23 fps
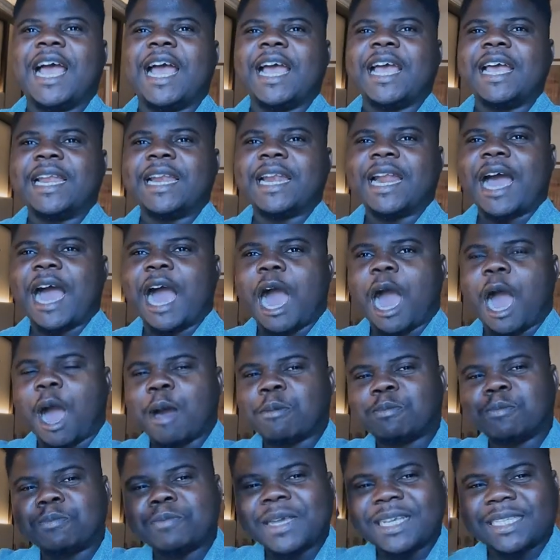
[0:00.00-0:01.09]
And
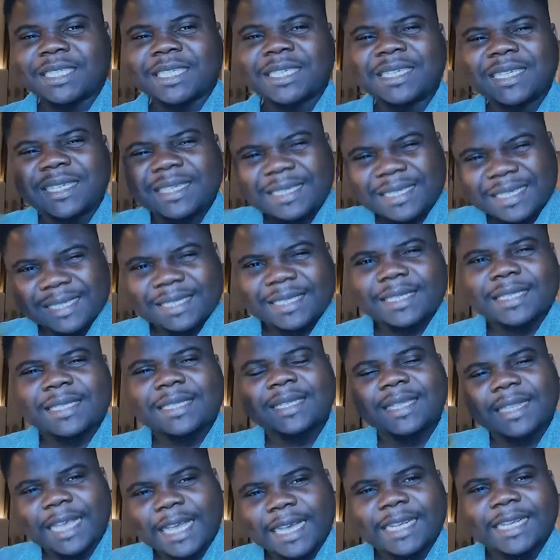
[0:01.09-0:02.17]
I'm meeting
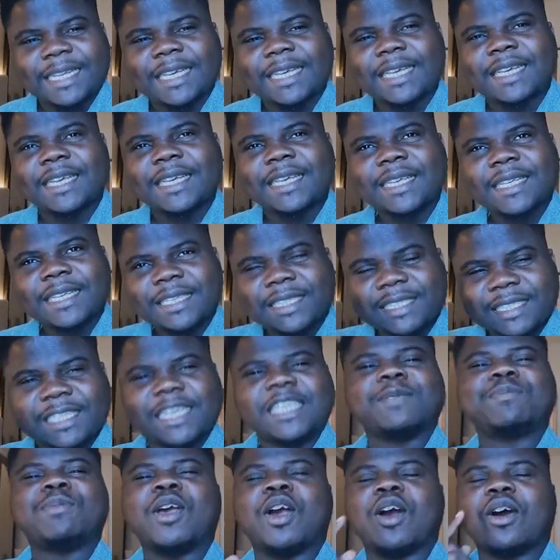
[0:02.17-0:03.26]
this lady
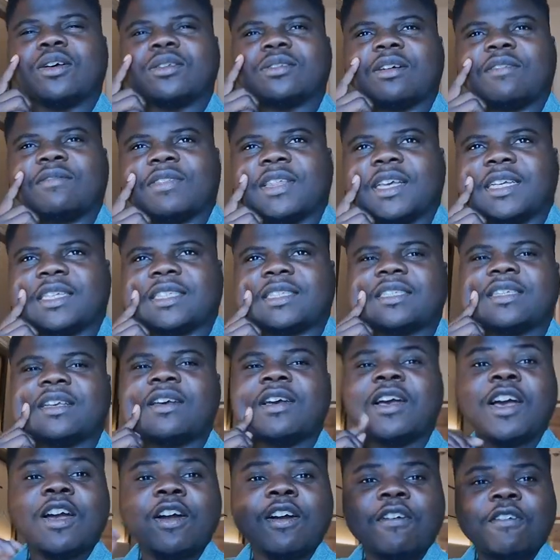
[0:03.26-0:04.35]
just because of this.
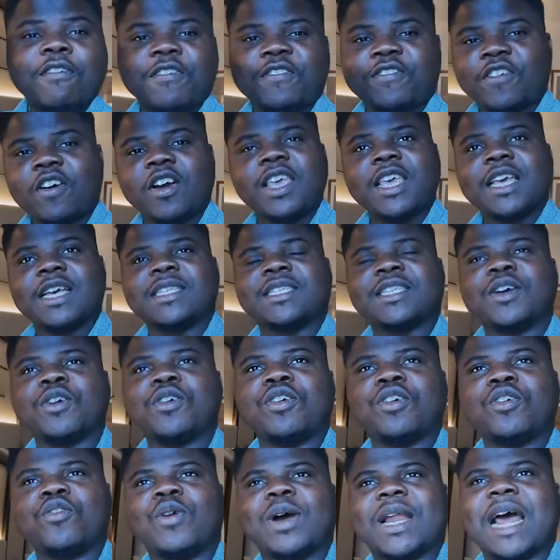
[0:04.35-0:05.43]
4 years
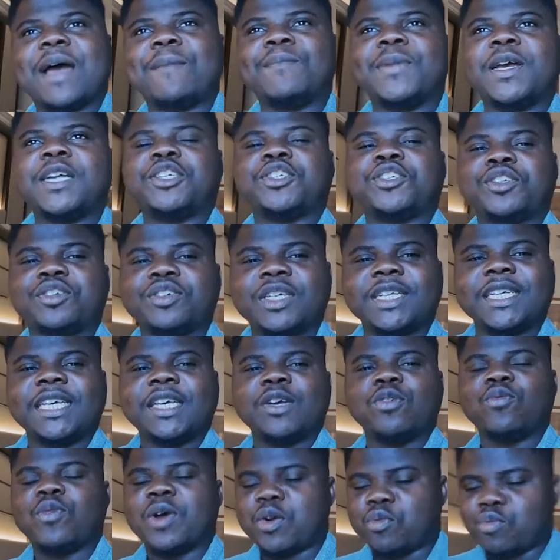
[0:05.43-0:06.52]
ago, when I met
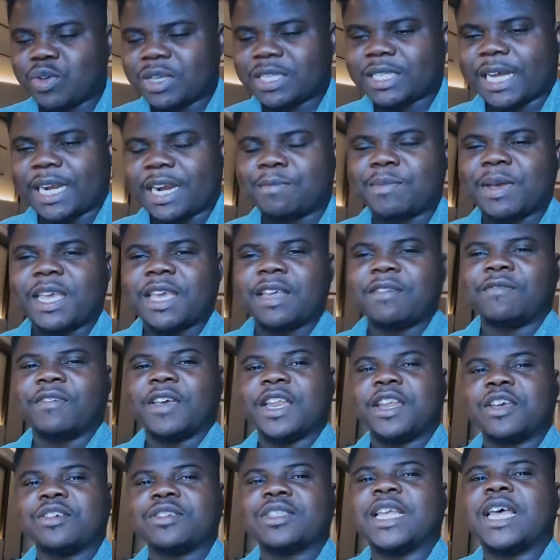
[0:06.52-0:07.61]
Trudy, when we started making
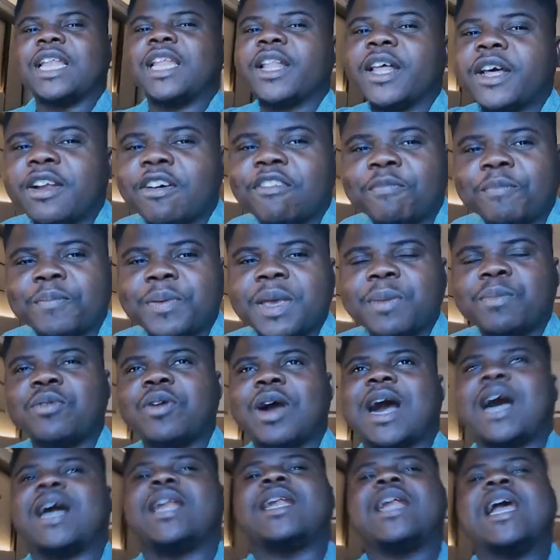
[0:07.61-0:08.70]
videos, a lot of
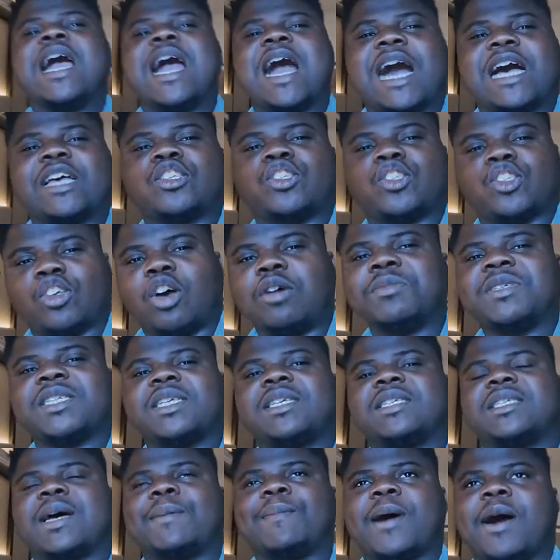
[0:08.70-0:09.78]
people had
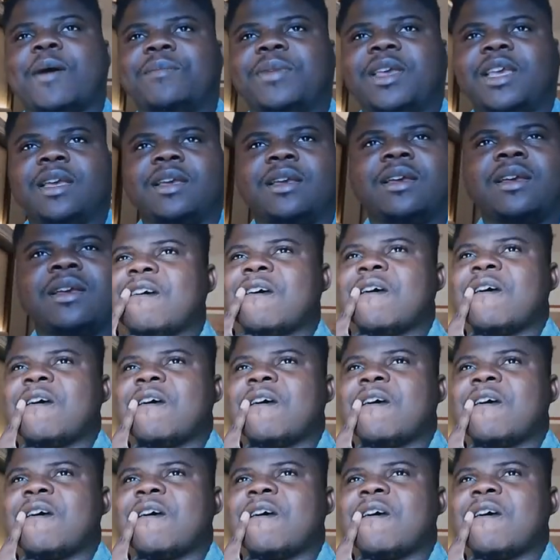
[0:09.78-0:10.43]
assumptions about me.